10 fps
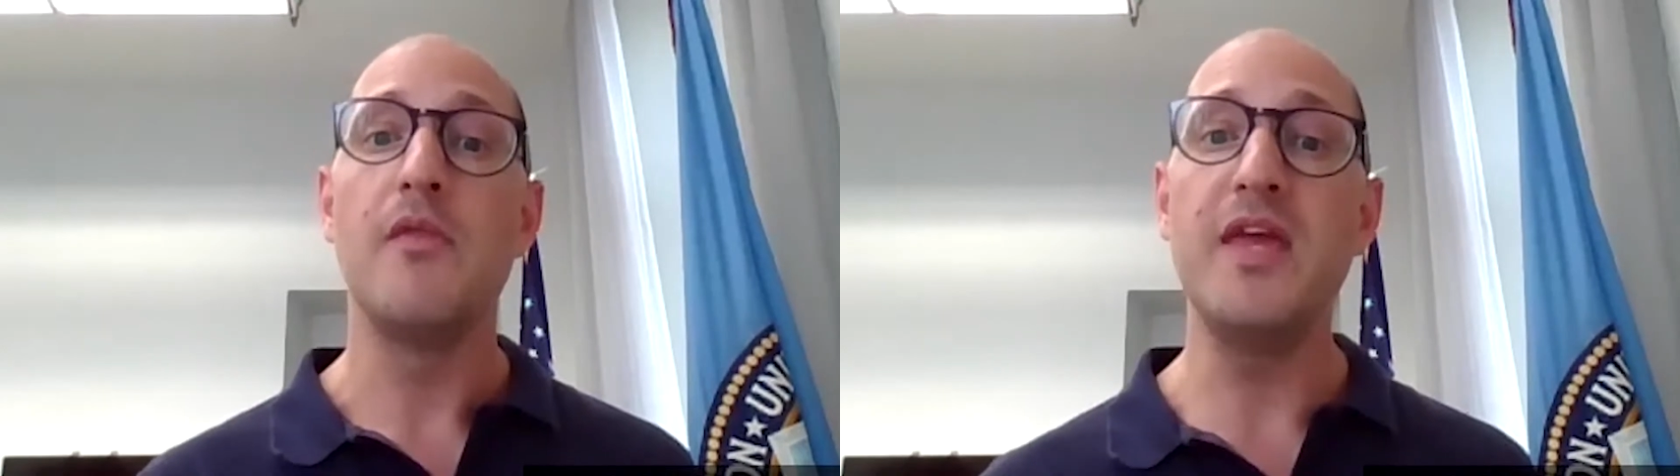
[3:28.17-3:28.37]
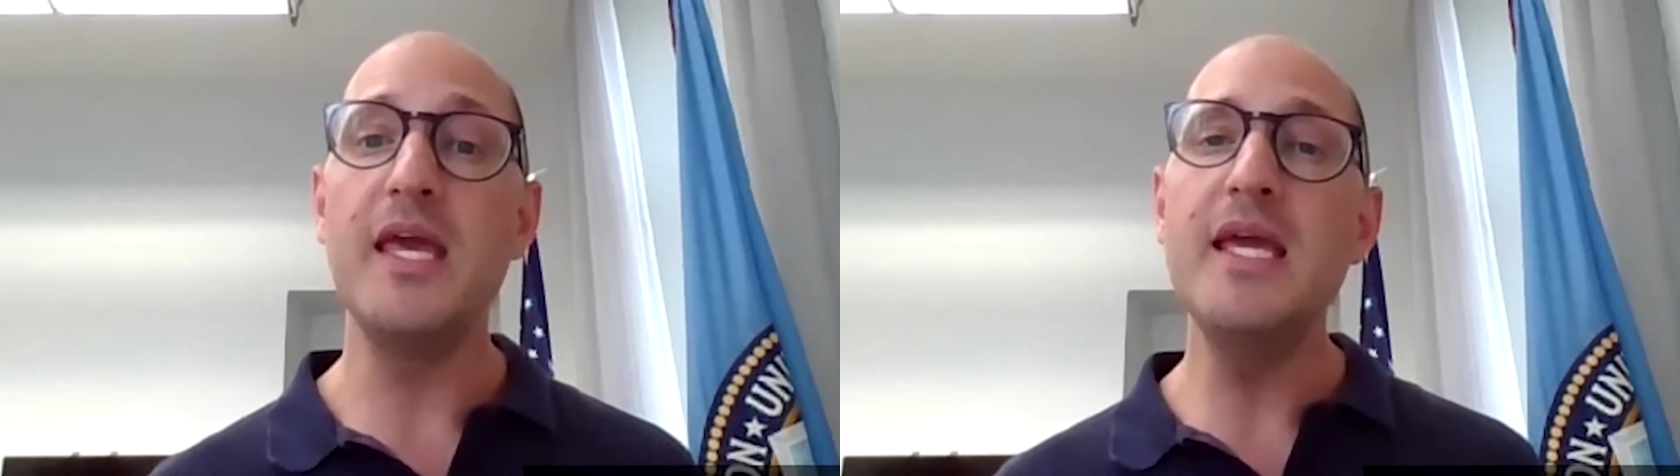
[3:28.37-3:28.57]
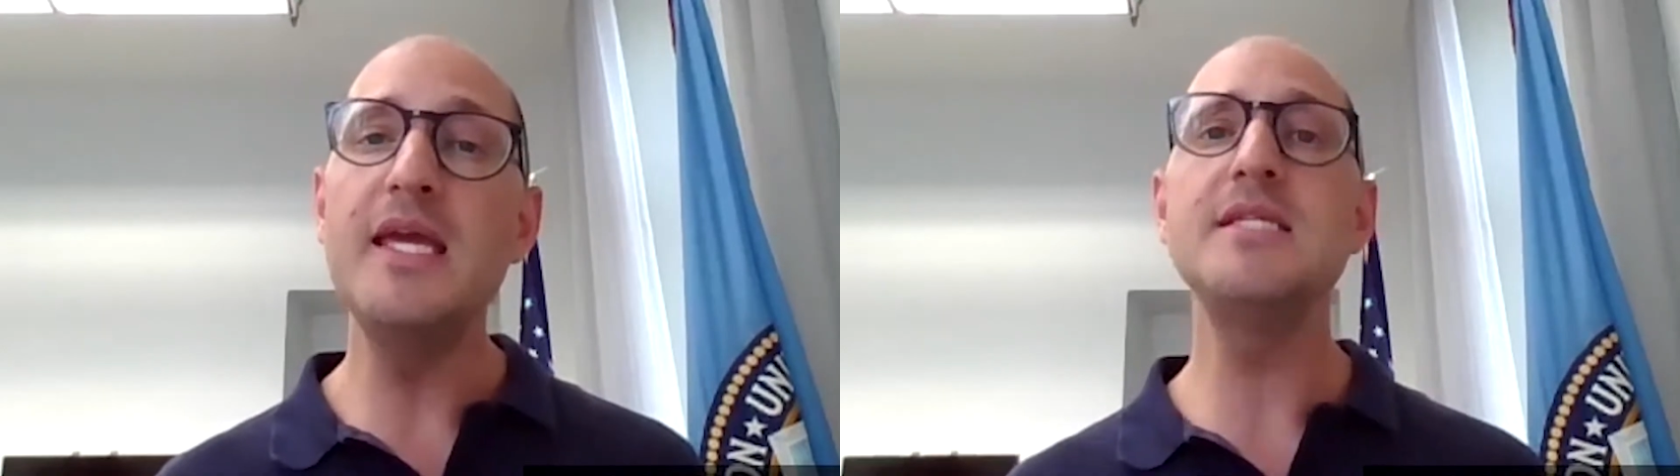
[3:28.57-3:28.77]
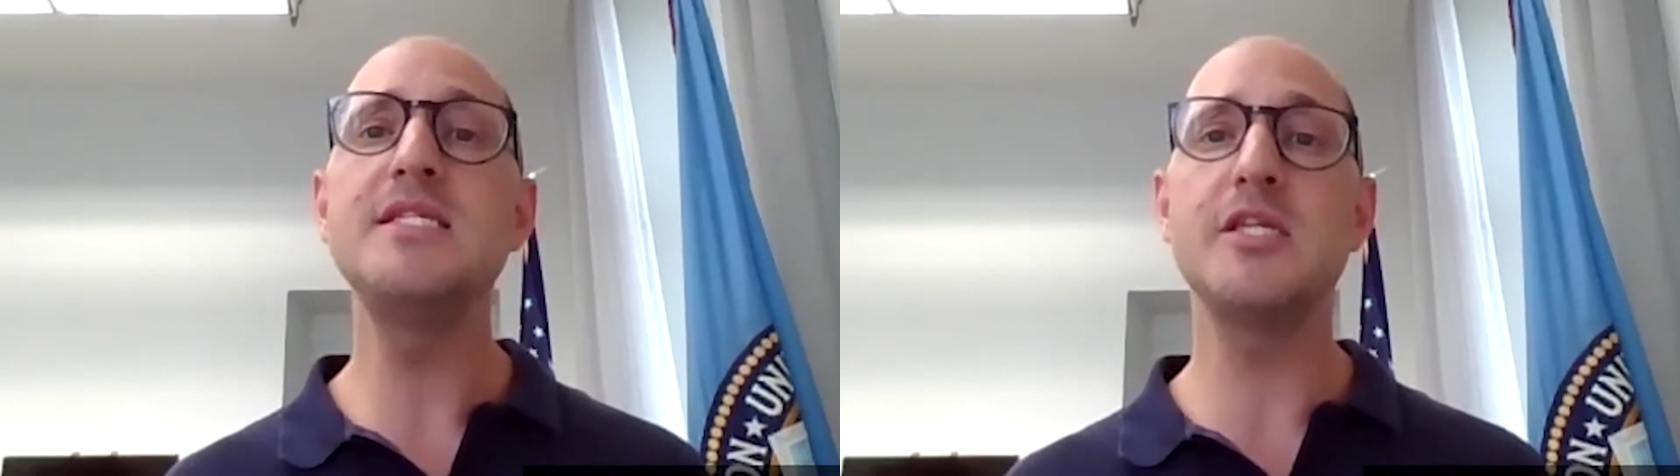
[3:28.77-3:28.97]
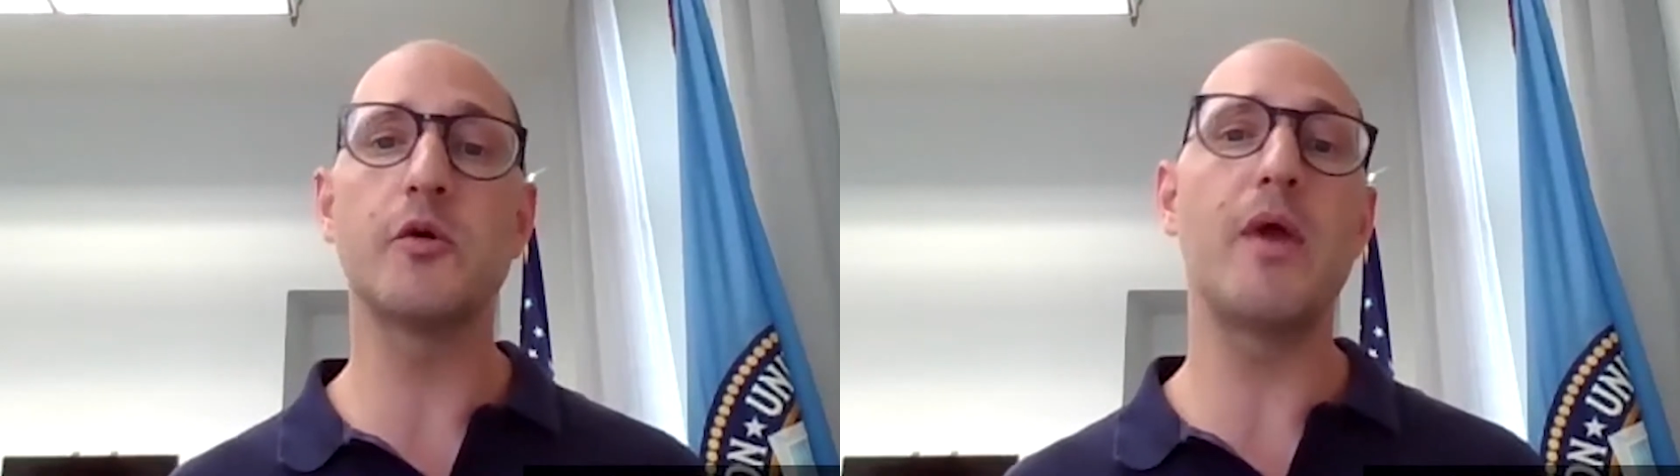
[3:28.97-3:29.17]
The
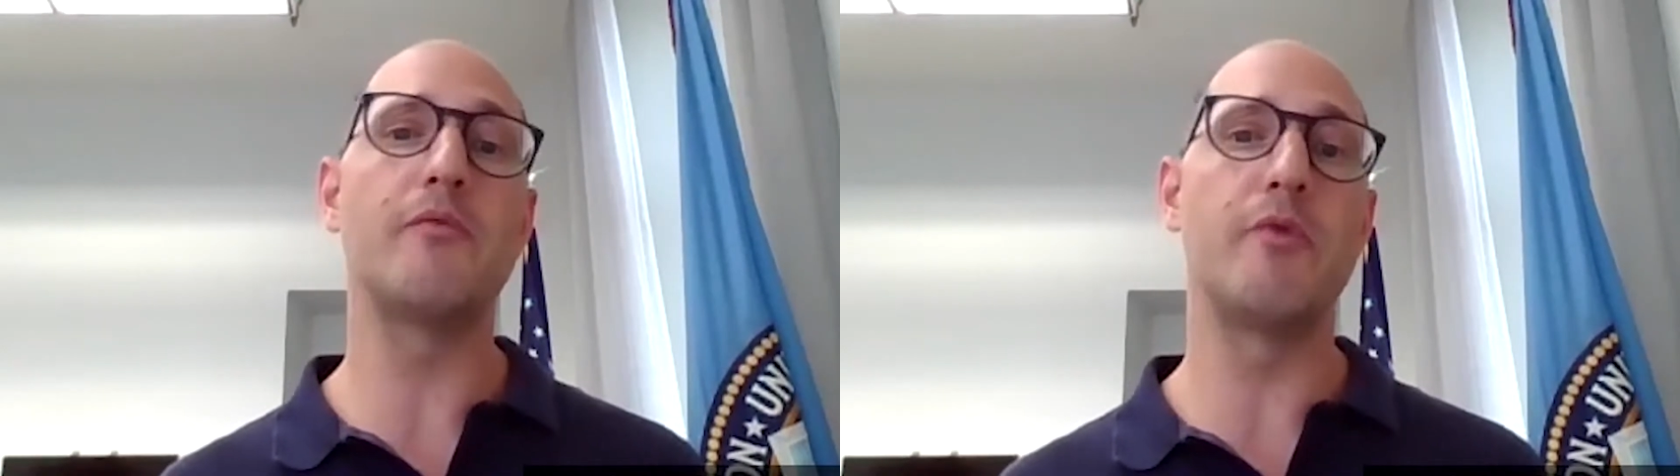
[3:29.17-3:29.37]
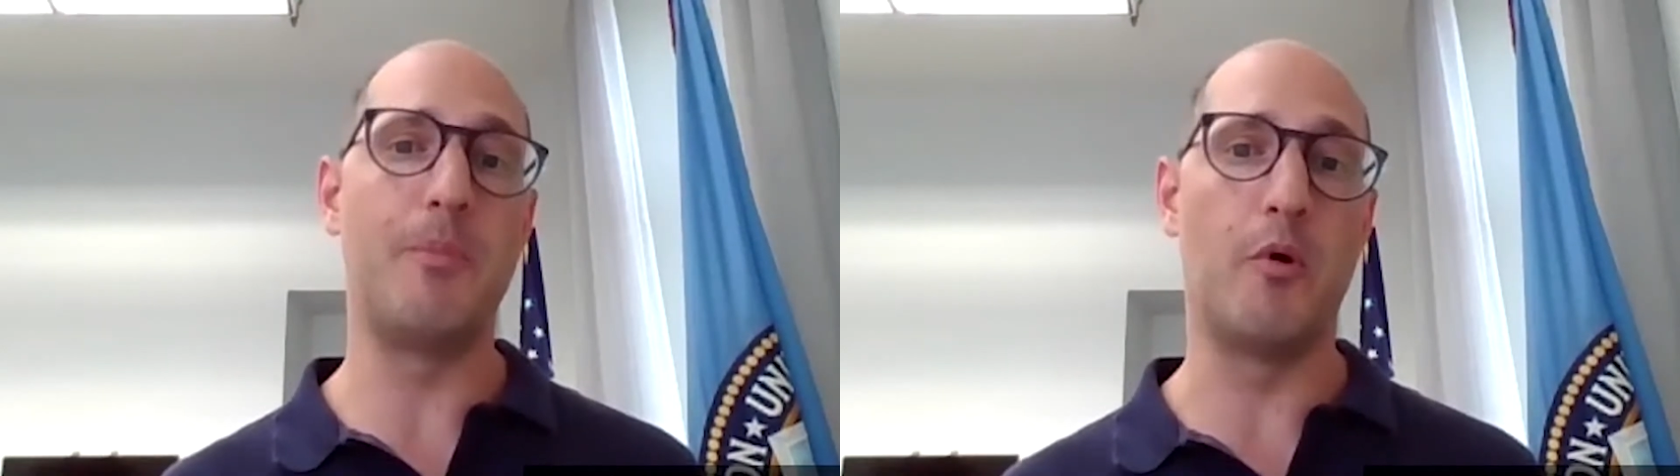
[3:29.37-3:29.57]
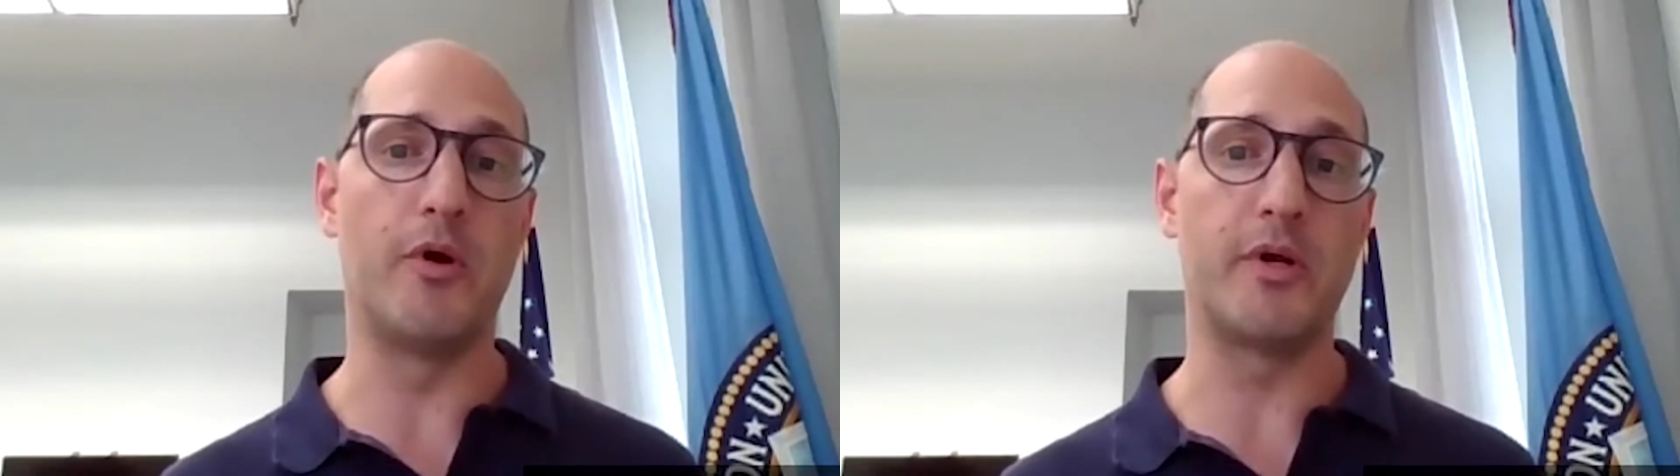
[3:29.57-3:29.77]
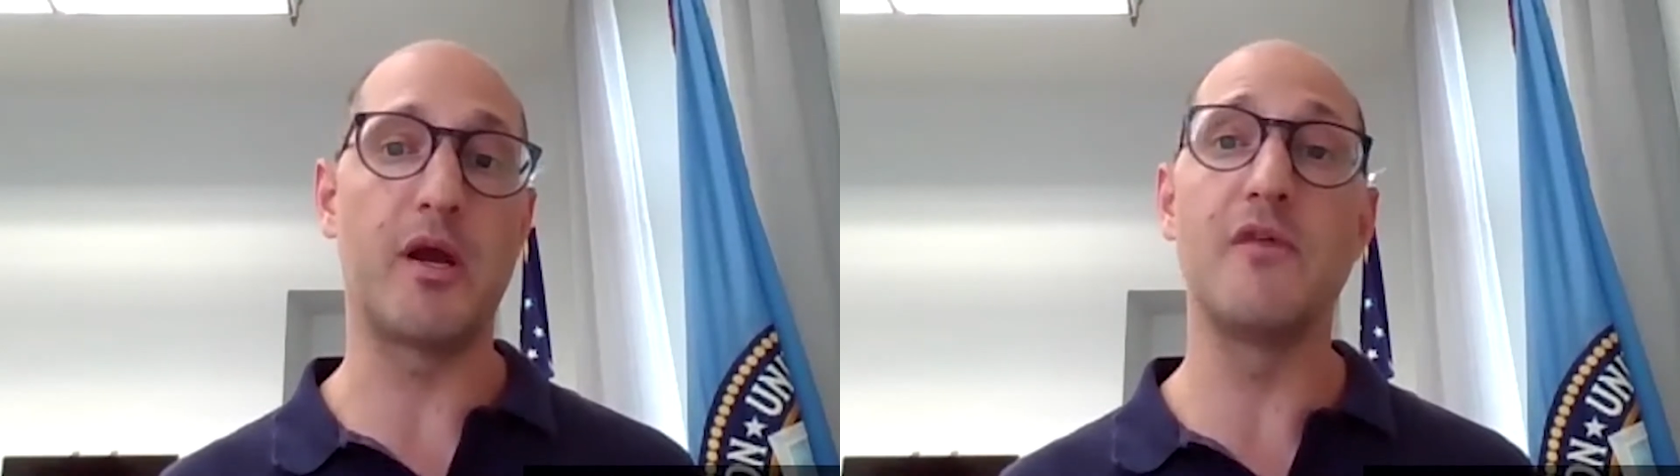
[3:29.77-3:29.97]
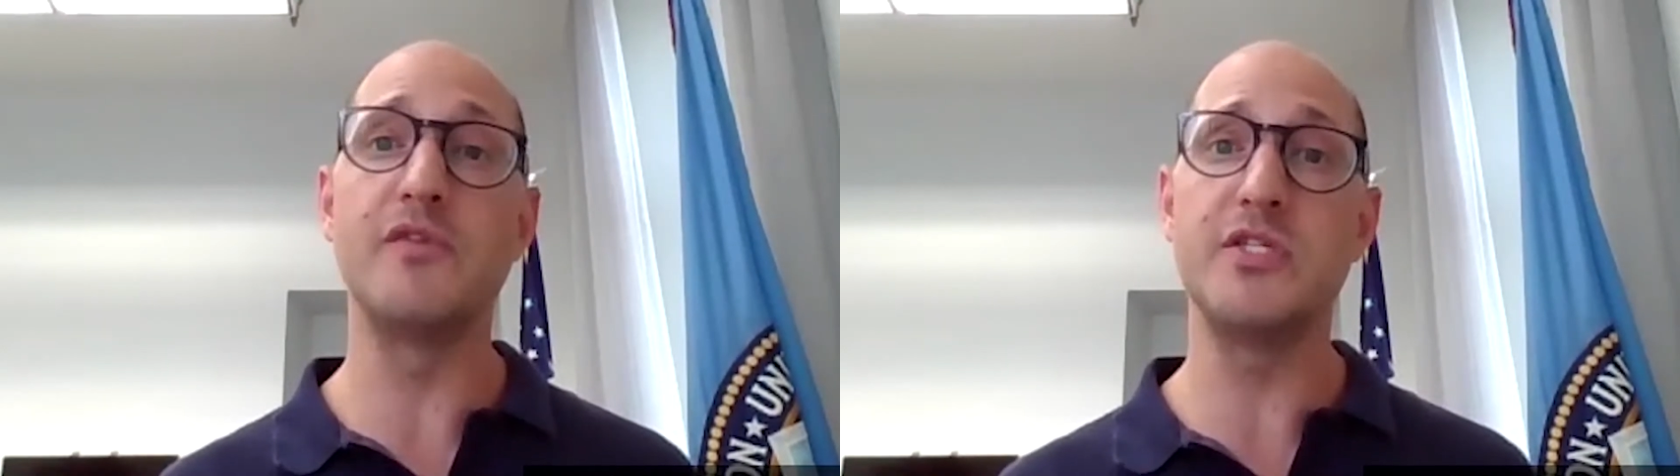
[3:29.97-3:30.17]
e-cigarette report
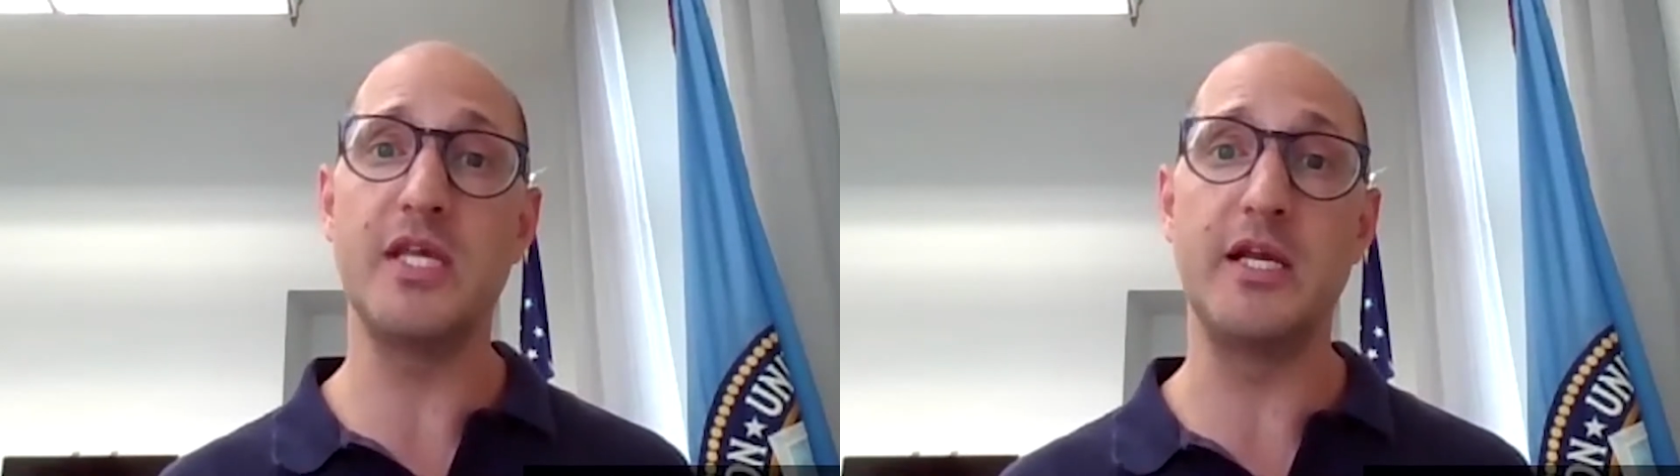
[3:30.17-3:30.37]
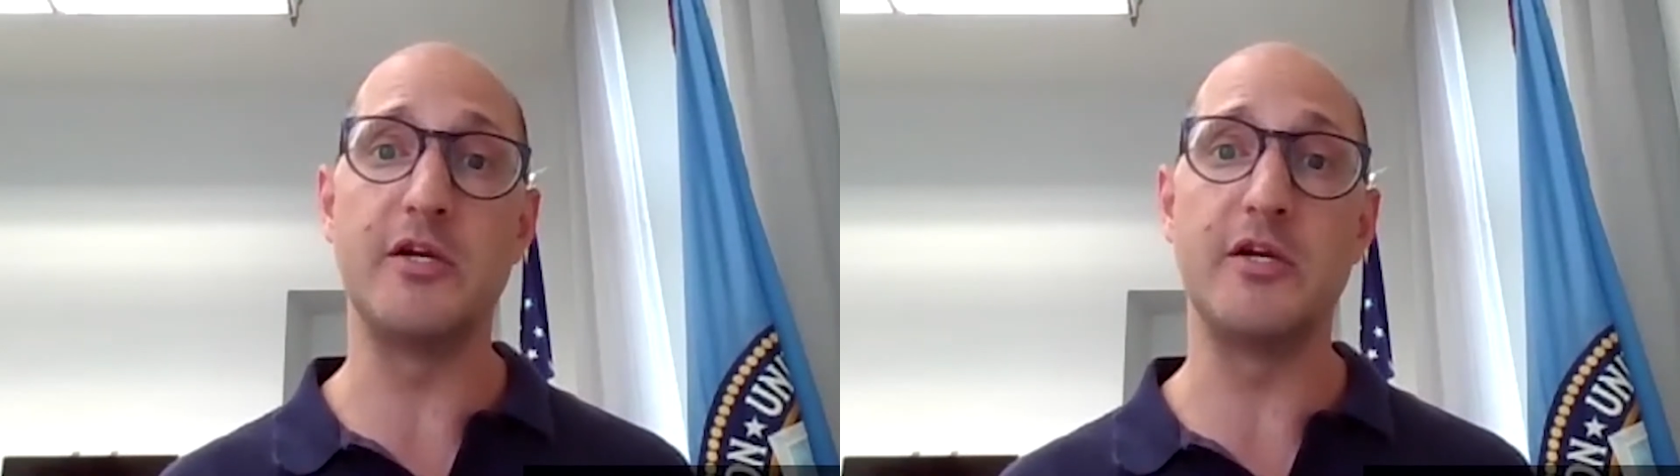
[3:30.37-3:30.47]
covers the